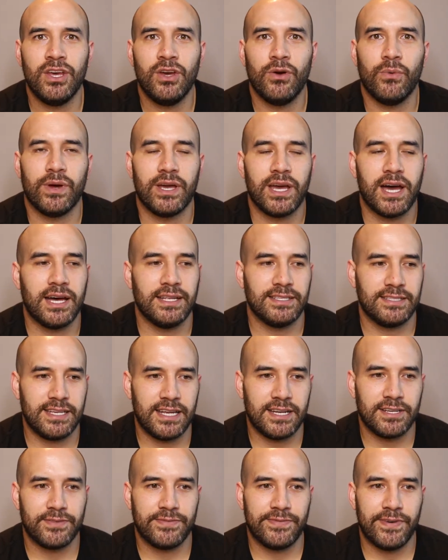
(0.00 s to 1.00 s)
We aren't
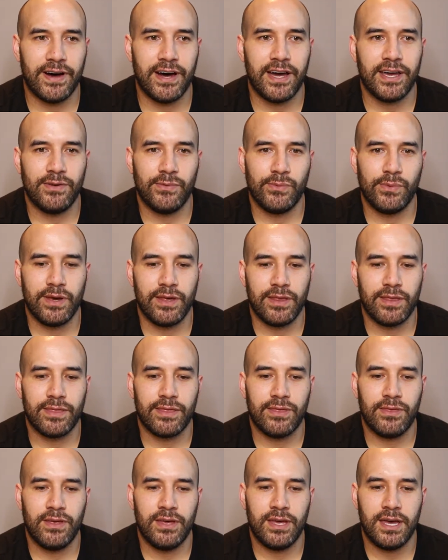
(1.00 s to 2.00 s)
satisfied with
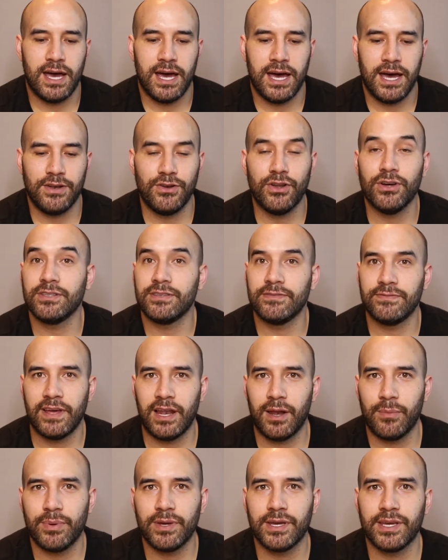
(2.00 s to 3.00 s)
not
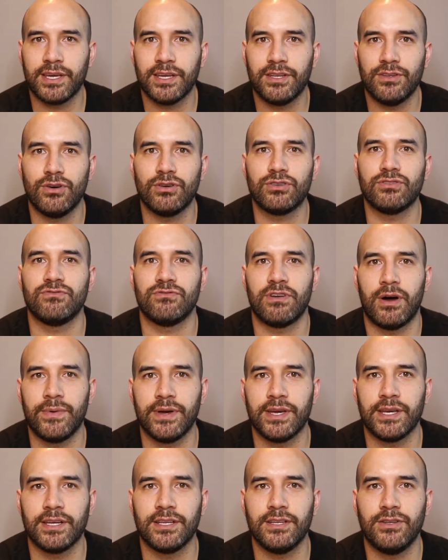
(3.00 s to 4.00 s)
developing, not
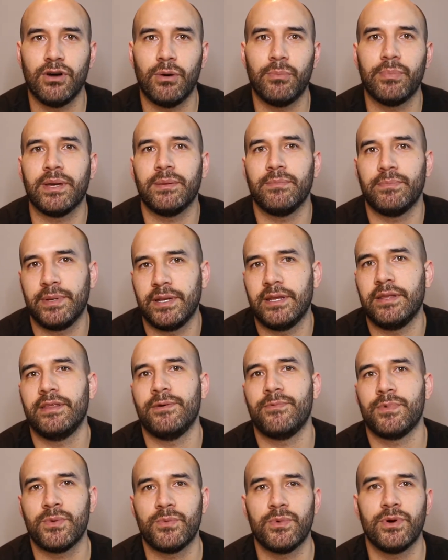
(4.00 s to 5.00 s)
growing, not being better
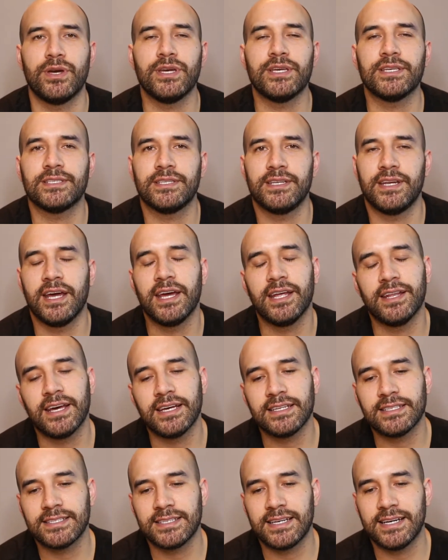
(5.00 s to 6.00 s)
than we were yesterday. And
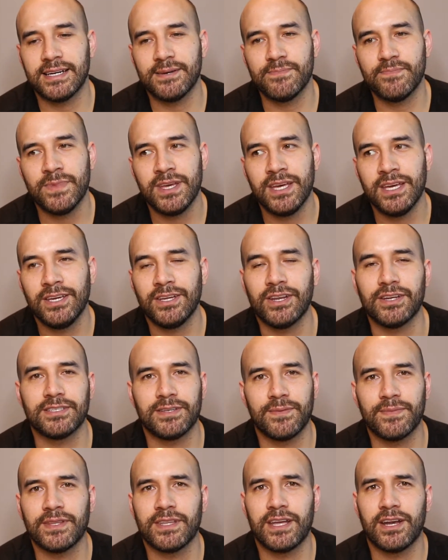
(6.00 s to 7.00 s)
that's
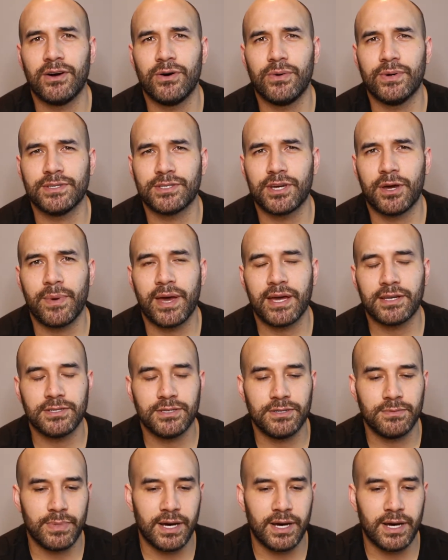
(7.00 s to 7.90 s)
something that I always go back to.